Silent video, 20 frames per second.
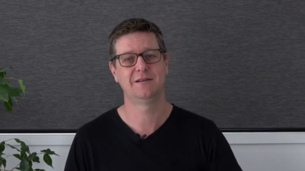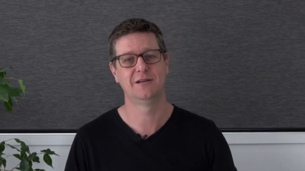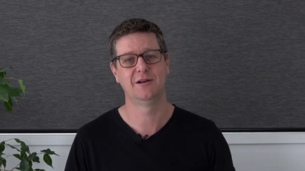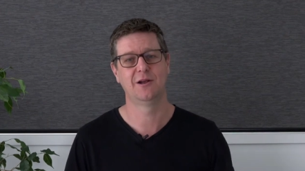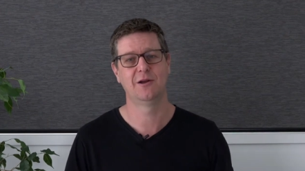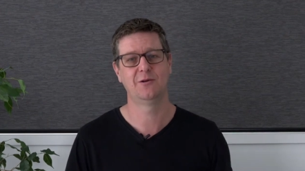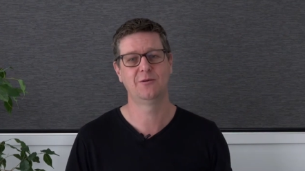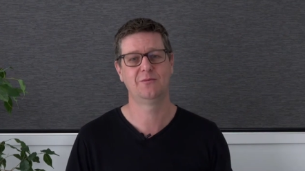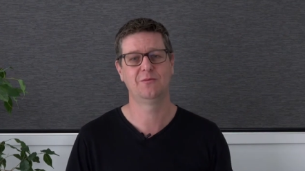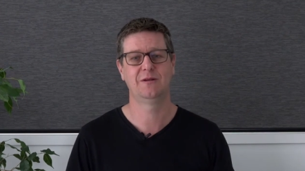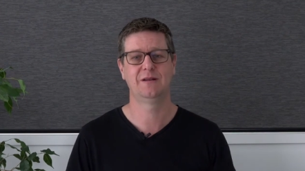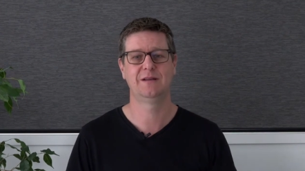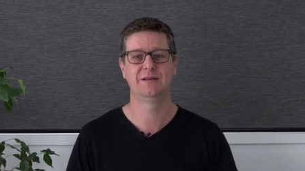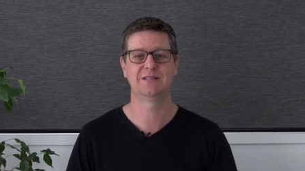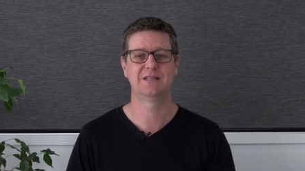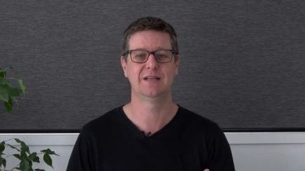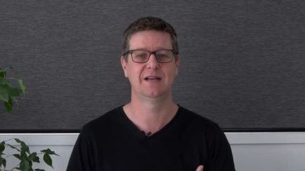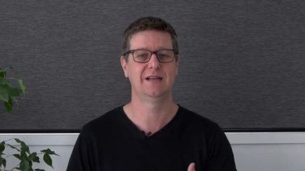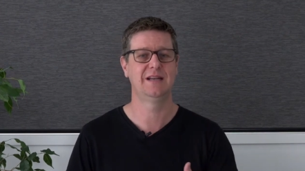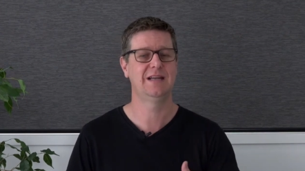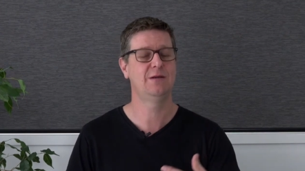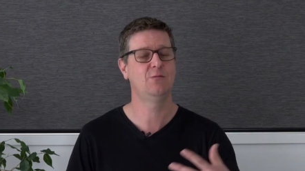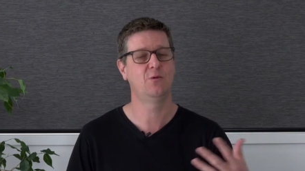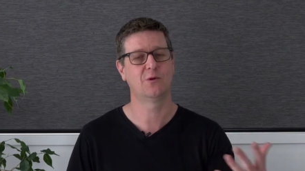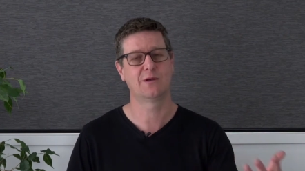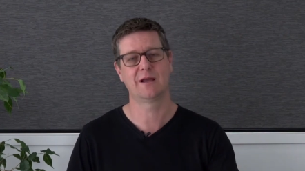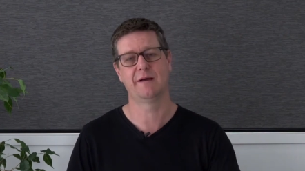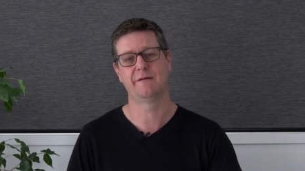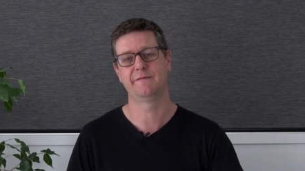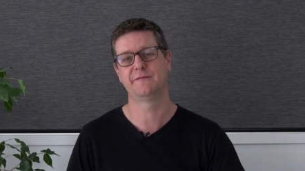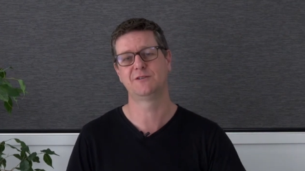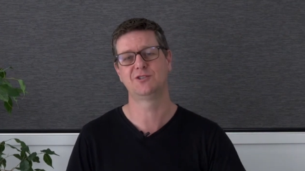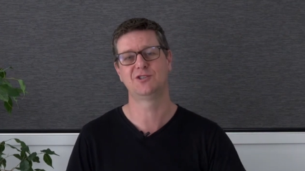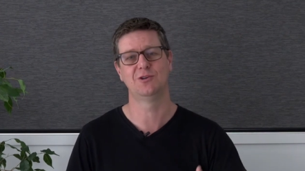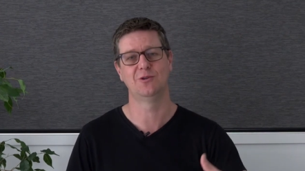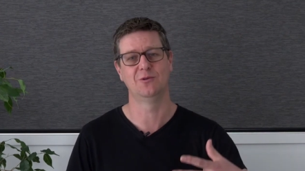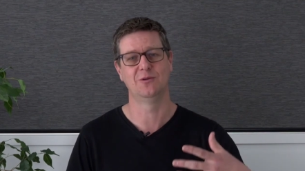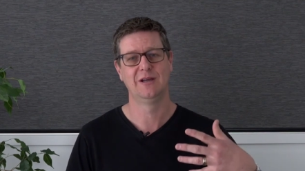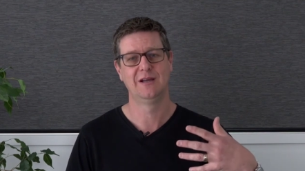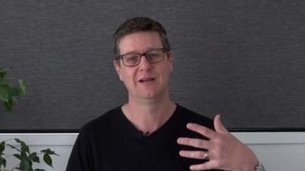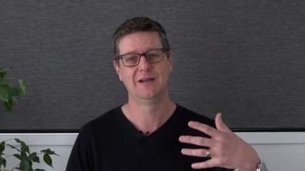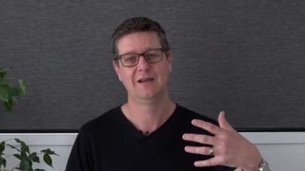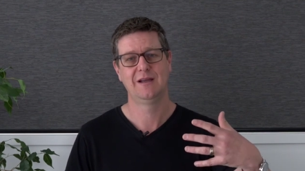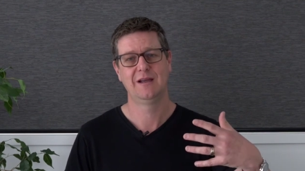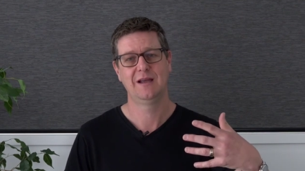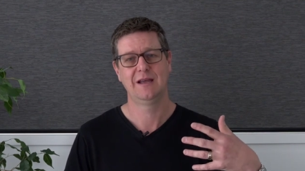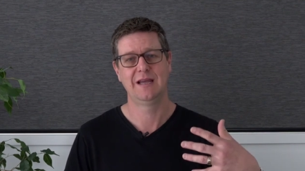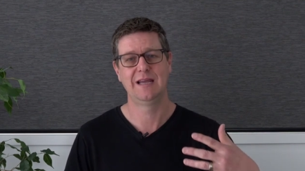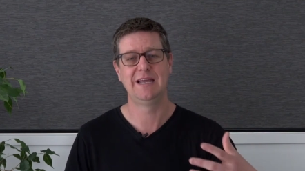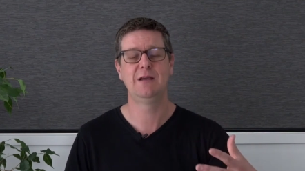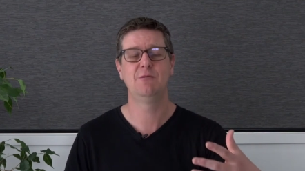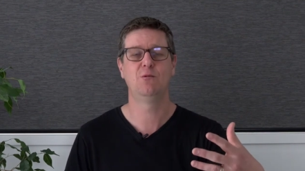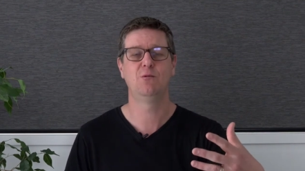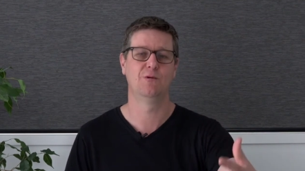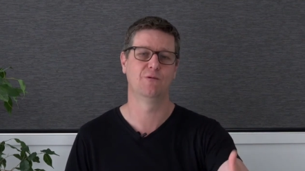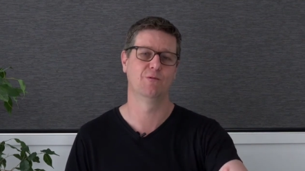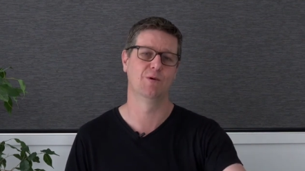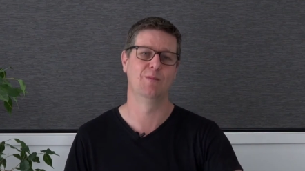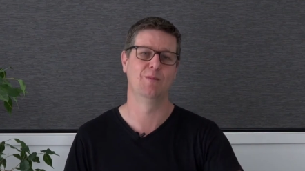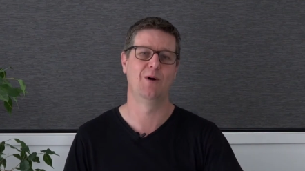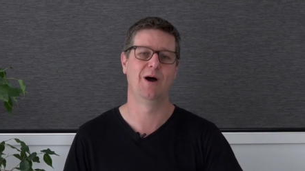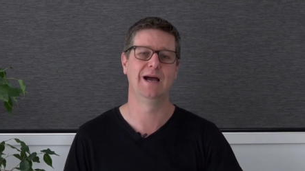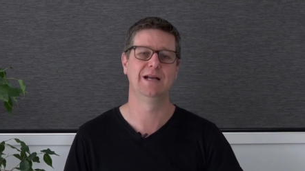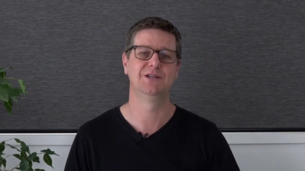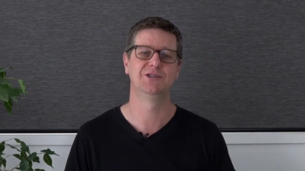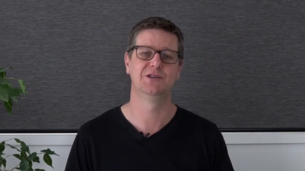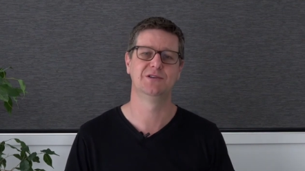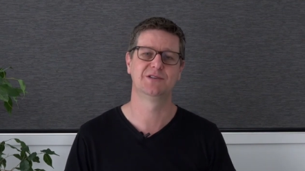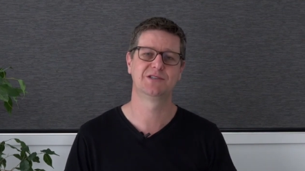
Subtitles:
You know, he said he will comfort you, he will remind you.